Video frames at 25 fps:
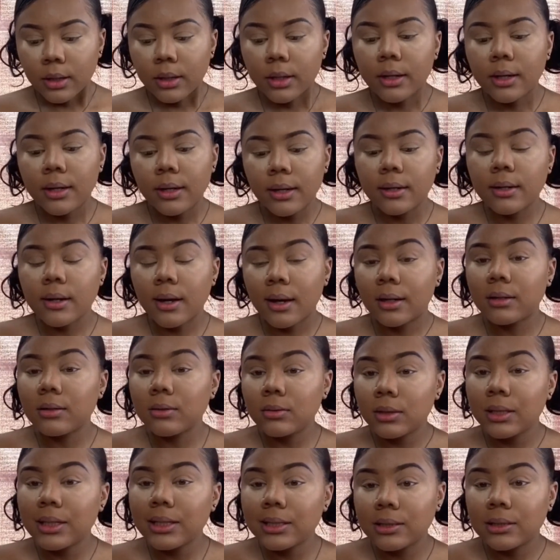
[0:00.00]
And I don't
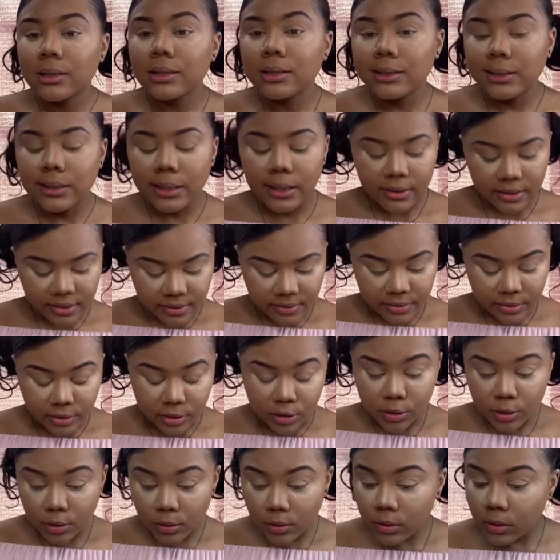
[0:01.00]
like to set it for
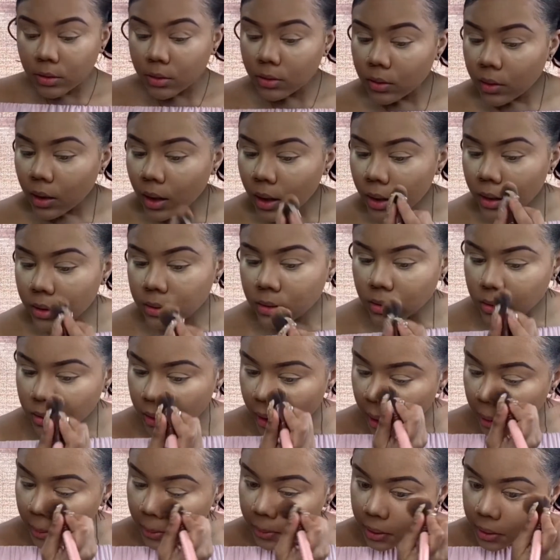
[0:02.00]
too long, so
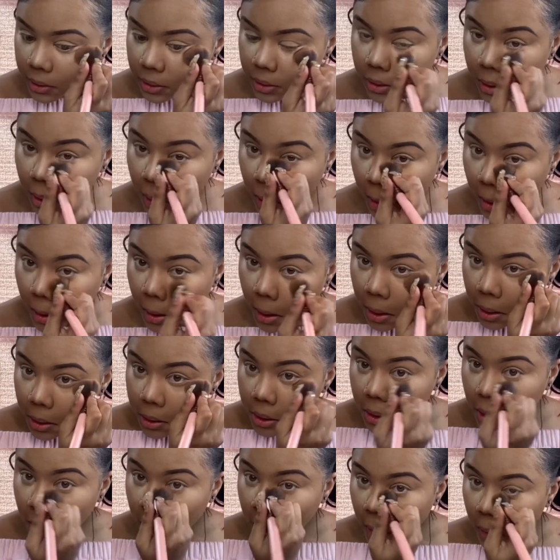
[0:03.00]
I'm gonna
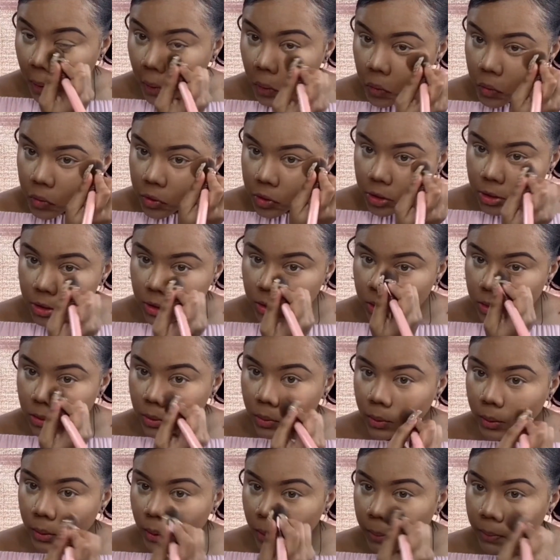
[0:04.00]
just
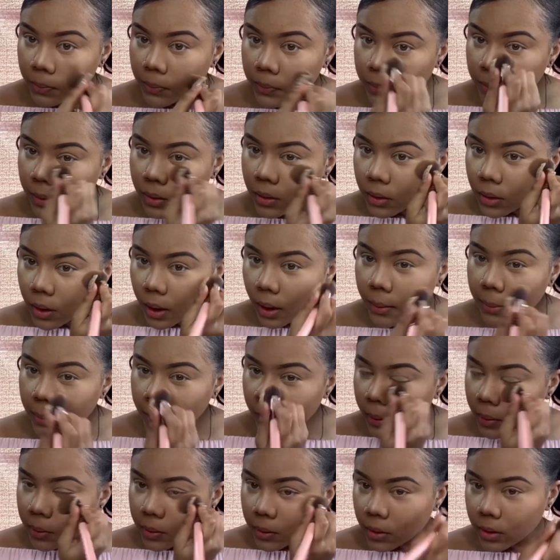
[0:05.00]
sweep that
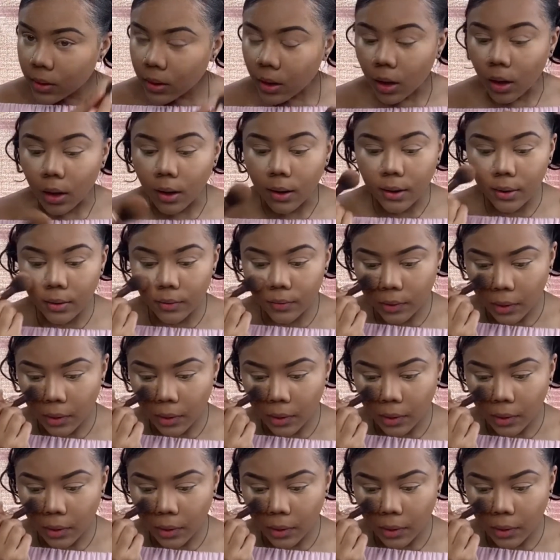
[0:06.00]
powder off.